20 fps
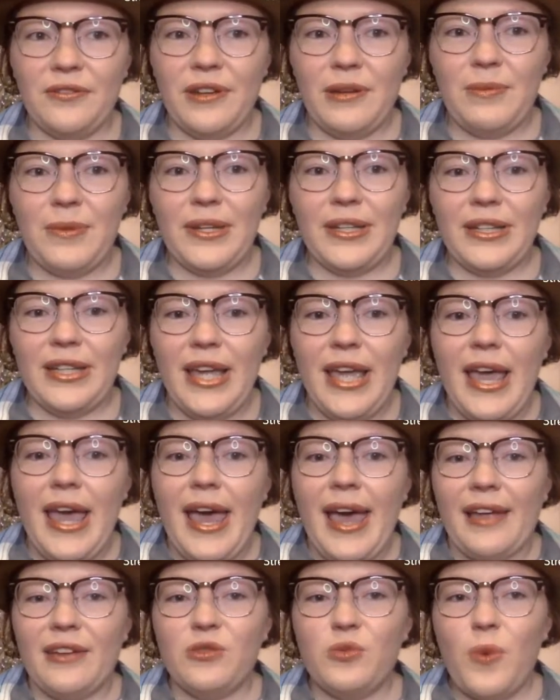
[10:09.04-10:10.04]
ribbon,
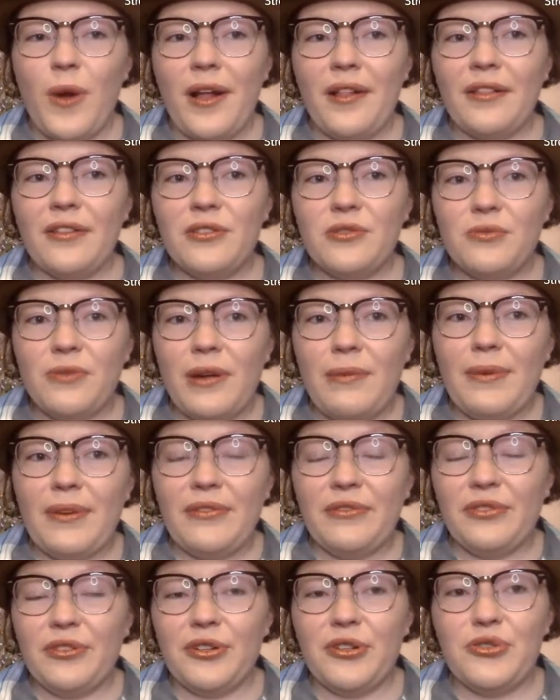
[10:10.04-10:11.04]
as well as
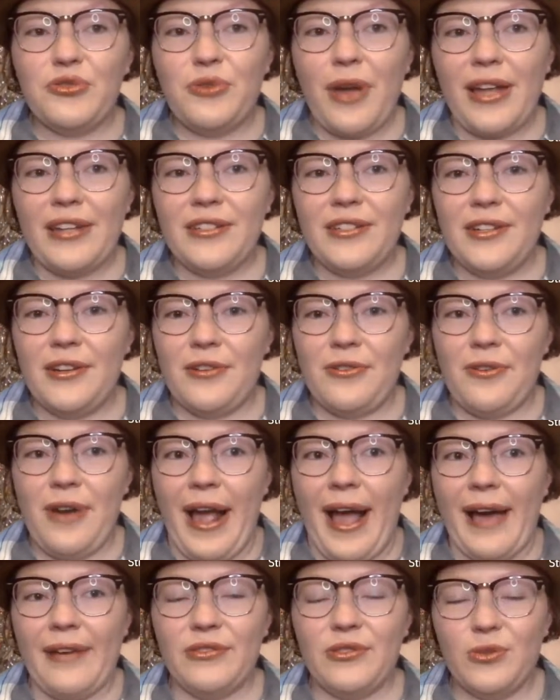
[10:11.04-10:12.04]
ribbon for
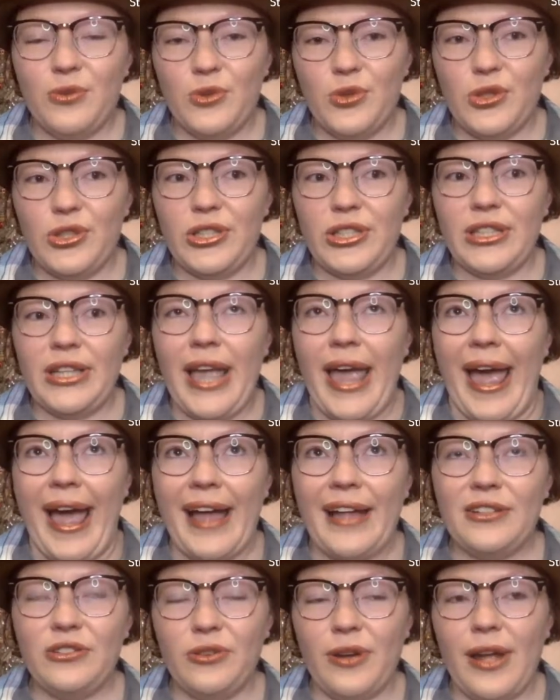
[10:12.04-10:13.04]
addressiographs, which is an
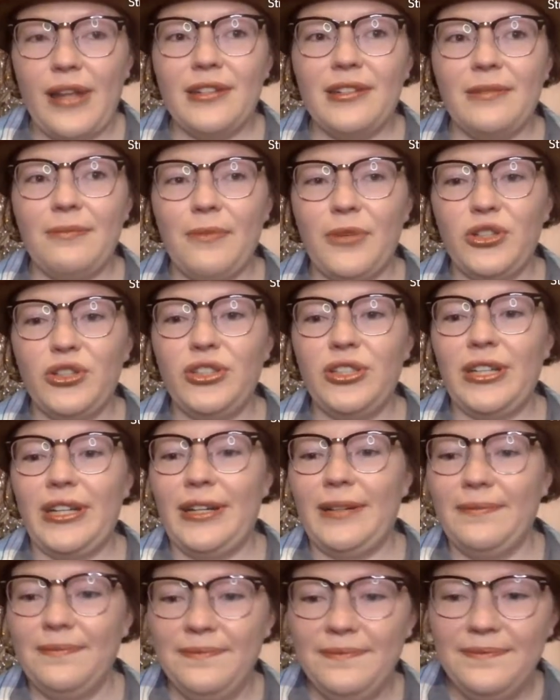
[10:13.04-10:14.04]
address
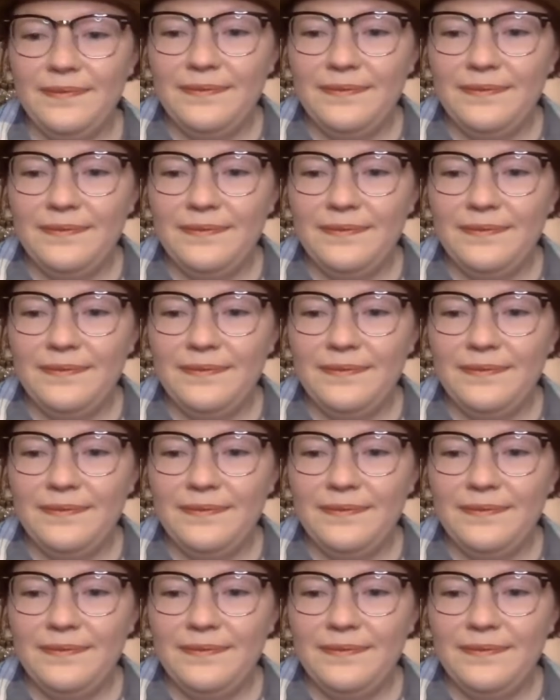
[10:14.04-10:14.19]
machine.